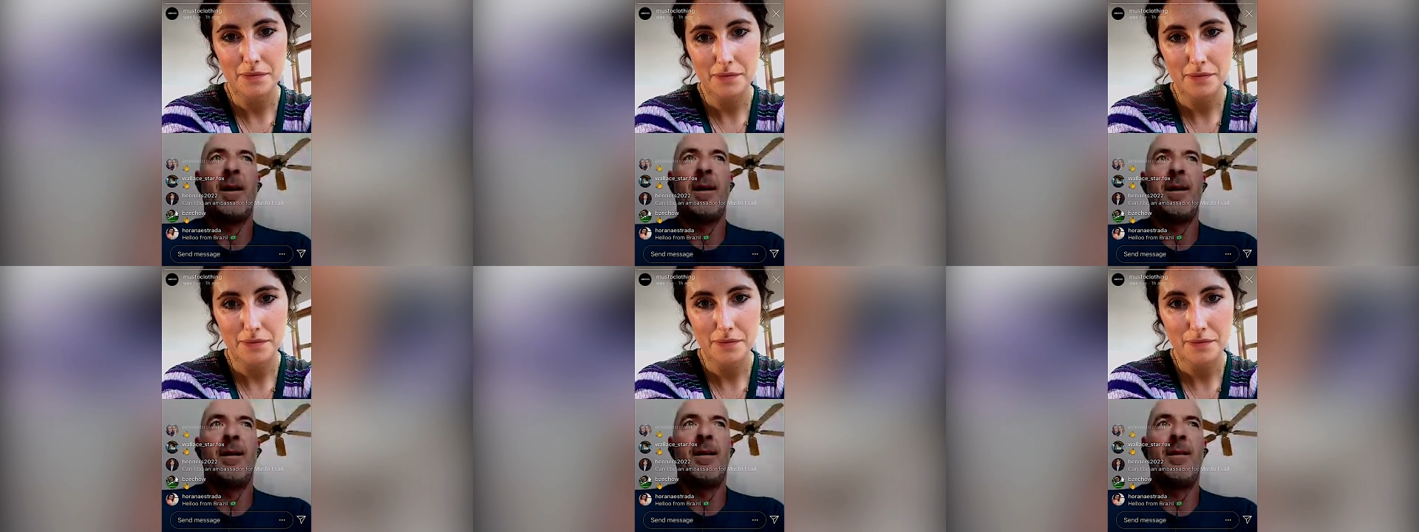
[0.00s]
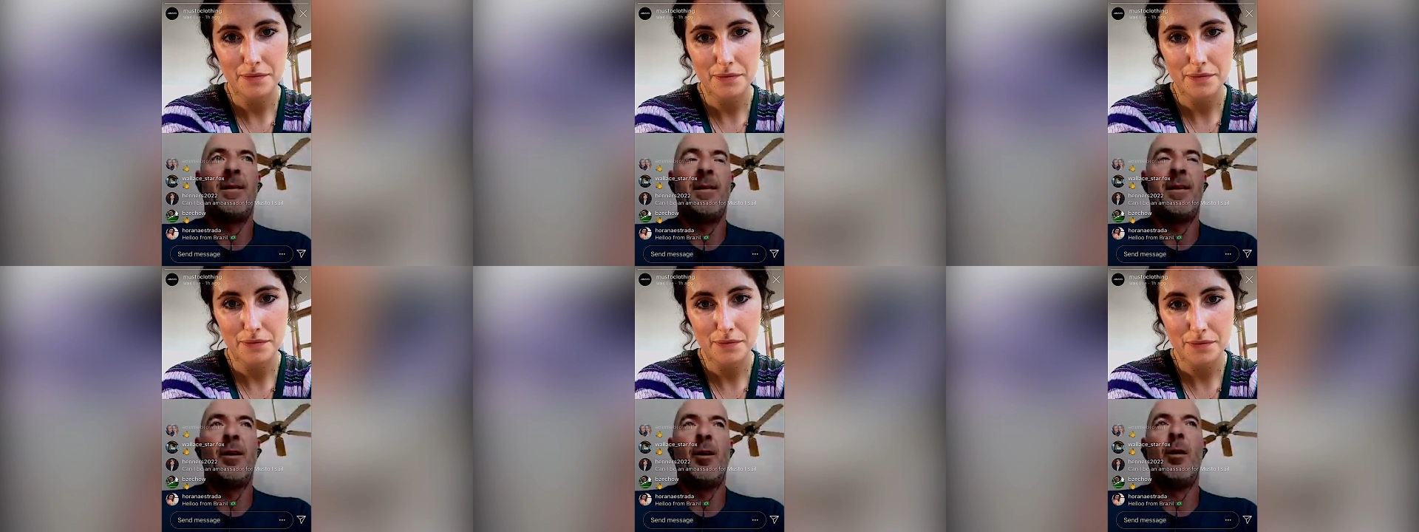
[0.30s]
Speaker 1: the
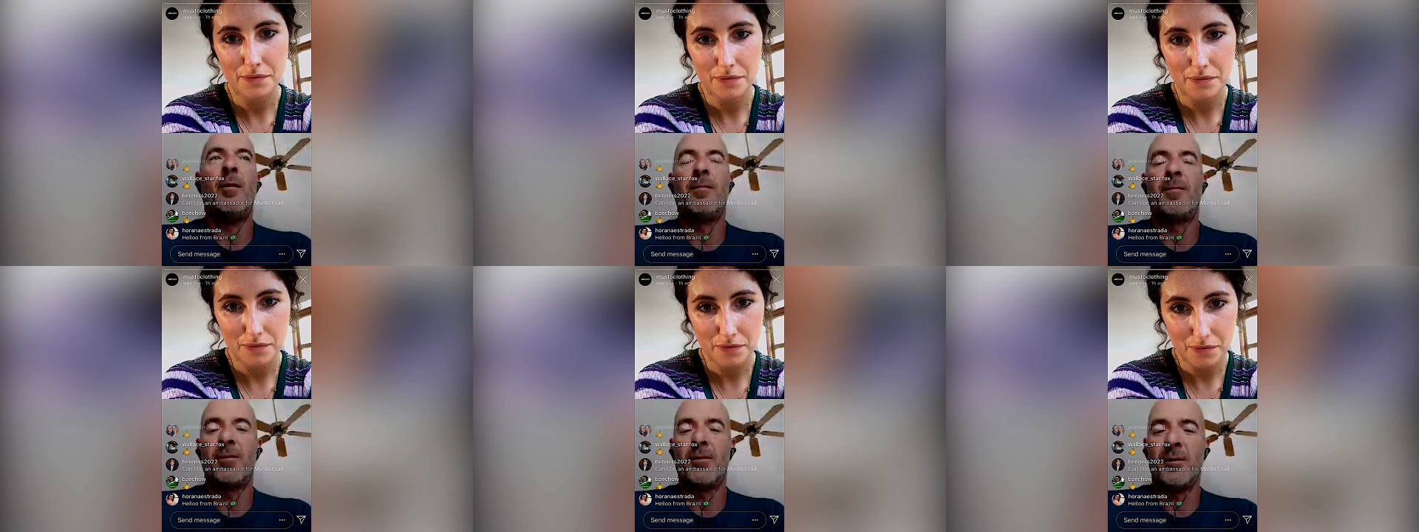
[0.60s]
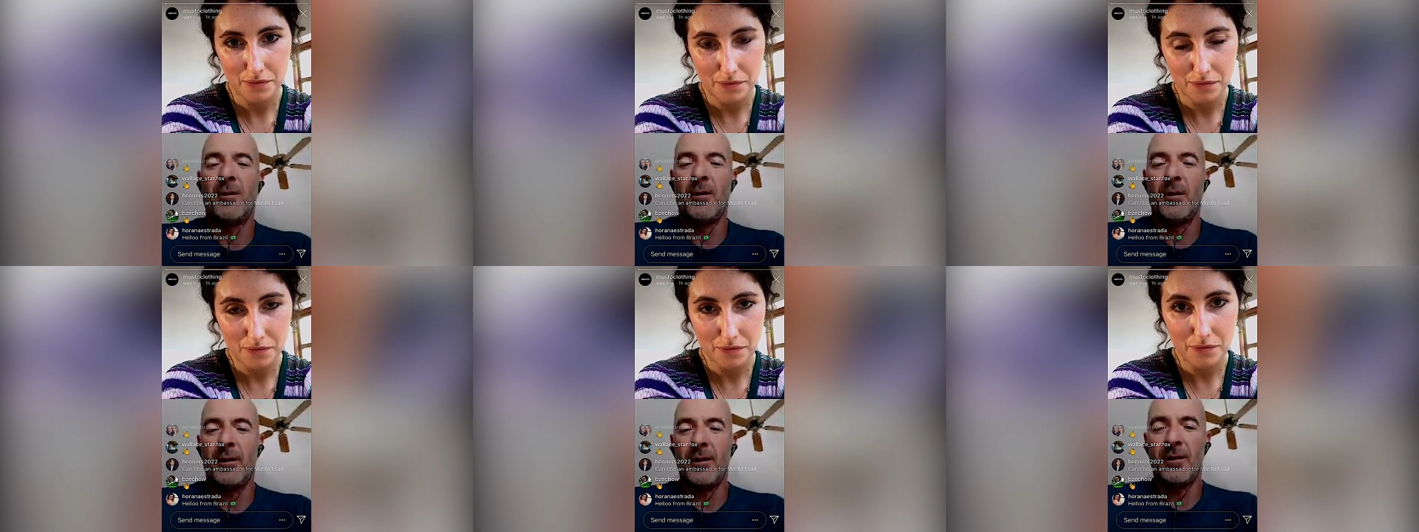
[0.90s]
overall
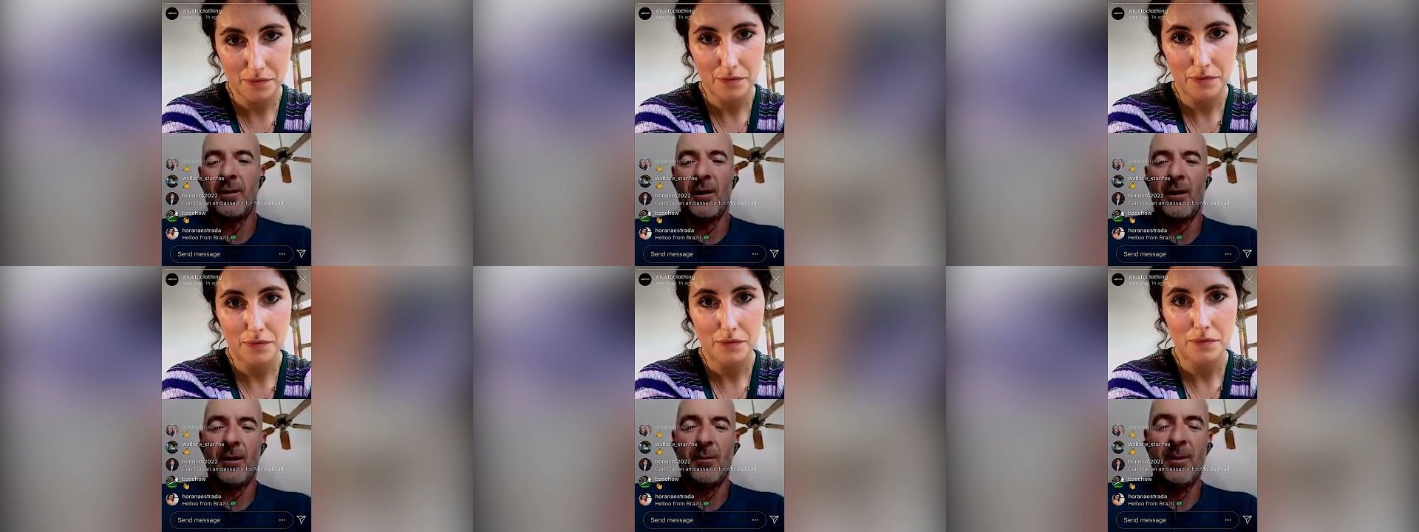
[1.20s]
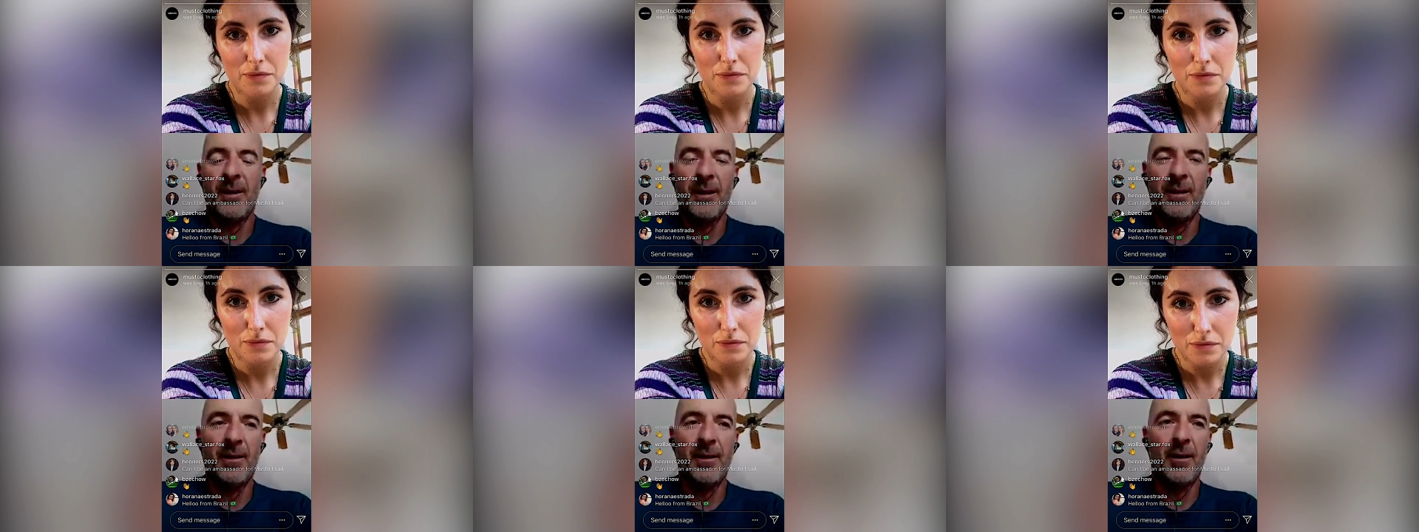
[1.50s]
economy and the
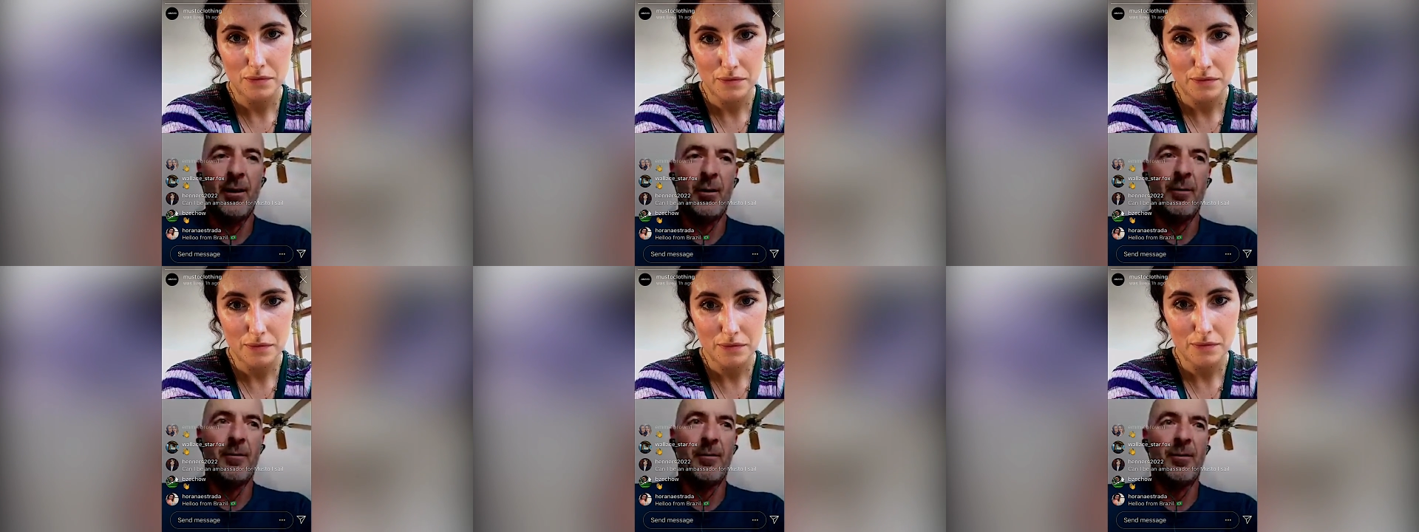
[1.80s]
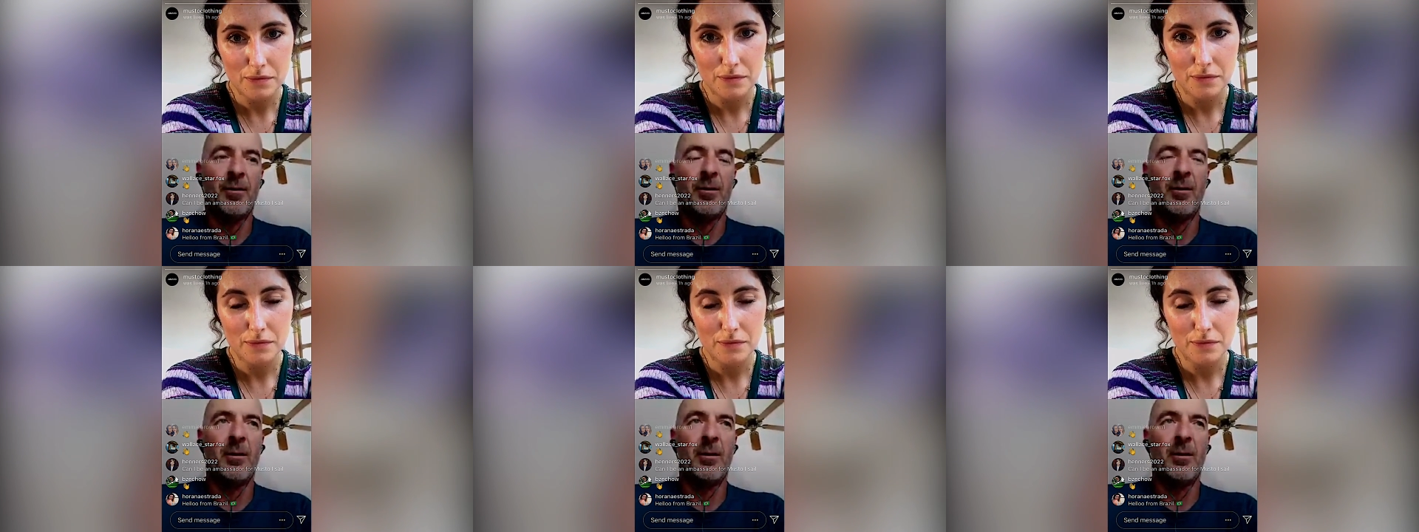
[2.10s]
overall